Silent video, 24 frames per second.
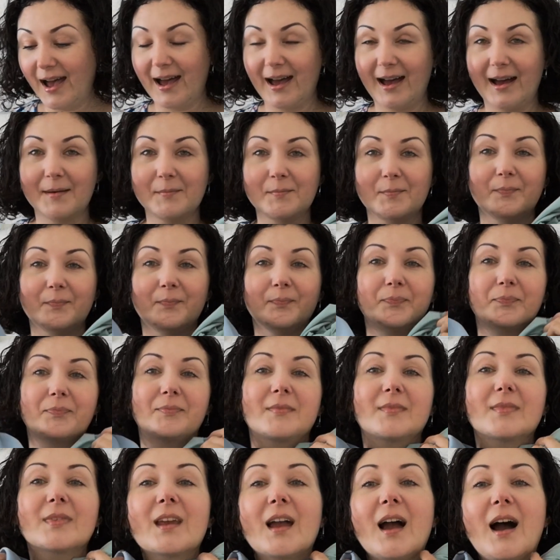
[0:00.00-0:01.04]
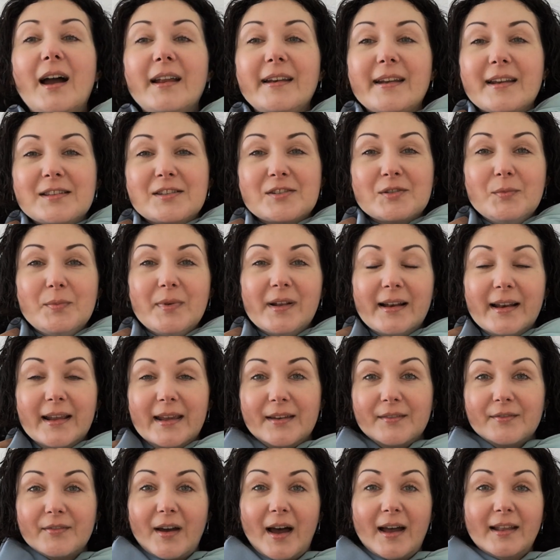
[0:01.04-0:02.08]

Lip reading: And I do believe,